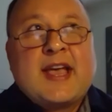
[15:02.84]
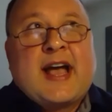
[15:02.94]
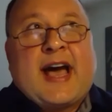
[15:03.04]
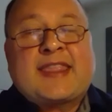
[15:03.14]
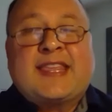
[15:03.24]

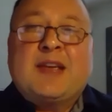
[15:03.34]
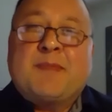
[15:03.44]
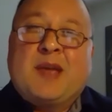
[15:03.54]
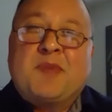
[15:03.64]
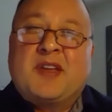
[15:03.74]
I think
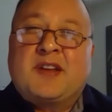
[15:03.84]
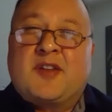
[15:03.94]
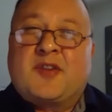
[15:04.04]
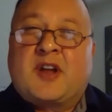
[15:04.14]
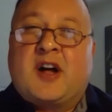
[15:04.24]
maybe
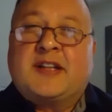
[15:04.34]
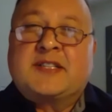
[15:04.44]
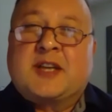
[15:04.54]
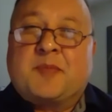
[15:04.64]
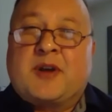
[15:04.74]
another
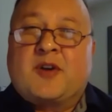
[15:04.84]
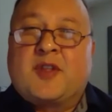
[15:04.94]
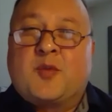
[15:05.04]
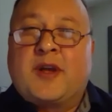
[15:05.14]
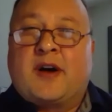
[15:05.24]
concept here
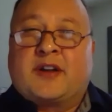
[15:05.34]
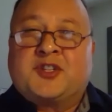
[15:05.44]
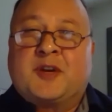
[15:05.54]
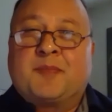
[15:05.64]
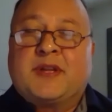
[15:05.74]
that we ought to
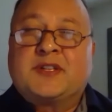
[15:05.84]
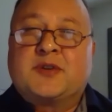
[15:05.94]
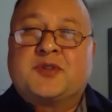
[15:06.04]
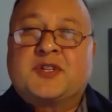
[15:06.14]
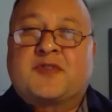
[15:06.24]
jump
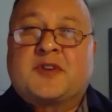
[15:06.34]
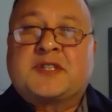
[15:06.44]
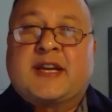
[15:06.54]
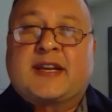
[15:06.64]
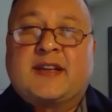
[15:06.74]
into just for a
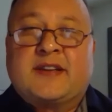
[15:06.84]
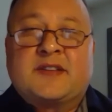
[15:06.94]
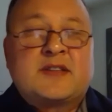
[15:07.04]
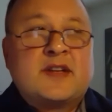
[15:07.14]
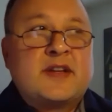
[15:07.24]
second
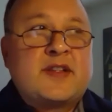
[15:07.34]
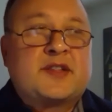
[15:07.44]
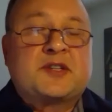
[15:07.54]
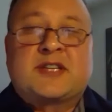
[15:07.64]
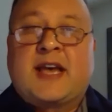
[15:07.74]
is
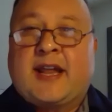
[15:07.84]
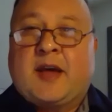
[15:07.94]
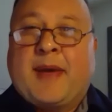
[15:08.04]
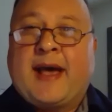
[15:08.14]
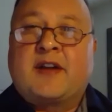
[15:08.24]
the
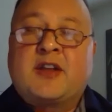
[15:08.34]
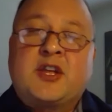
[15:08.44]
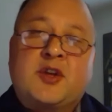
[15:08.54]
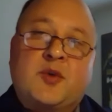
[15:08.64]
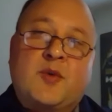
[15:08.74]
setup. How do
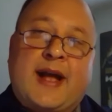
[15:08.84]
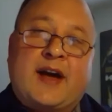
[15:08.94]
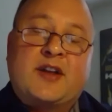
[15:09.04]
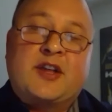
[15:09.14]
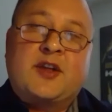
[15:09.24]

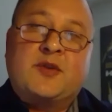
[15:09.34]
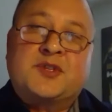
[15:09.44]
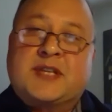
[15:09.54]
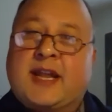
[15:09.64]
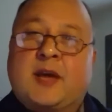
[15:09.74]
you
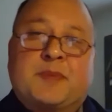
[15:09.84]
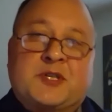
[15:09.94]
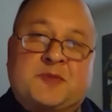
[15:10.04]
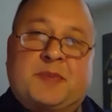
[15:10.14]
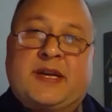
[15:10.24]
set up a
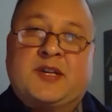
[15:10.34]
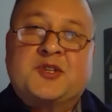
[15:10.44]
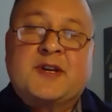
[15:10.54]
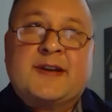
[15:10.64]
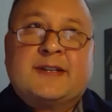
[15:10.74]

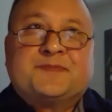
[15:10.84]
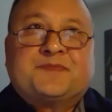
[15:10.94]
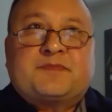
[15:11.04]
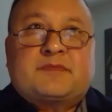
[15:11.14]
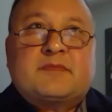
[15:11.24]
speech?
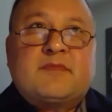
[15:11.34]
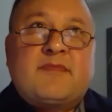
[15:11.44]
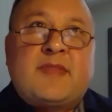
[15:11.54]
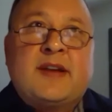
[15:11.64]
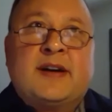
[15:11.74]

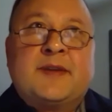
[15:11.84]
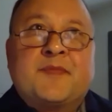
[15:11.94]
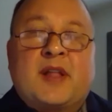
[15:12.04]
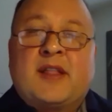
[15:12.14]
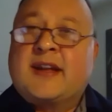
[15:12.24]

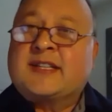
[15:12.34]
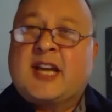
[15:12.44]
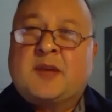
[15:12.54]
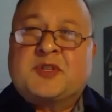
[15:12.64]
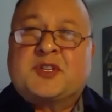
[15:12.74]
A lot of
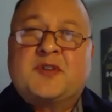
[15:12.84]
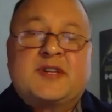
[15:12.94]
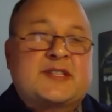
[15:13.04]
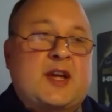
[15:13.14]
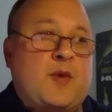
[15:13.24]
times
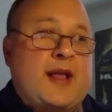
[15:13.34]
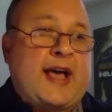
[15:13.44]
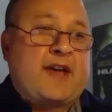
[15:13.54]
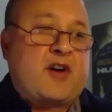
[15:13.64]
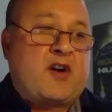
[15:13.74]
students say, well, I
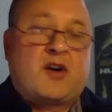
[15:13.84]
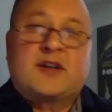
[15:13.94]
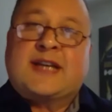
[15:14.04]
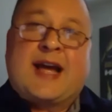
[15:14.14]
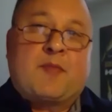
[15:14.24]
have a
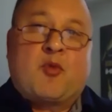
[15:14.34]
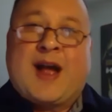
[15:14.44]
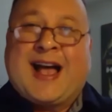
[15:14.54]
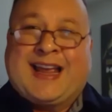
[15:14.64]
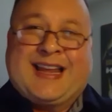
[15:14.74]
hard time
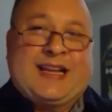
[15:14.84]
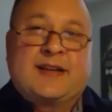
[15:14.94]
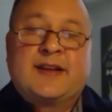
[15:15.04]
writing.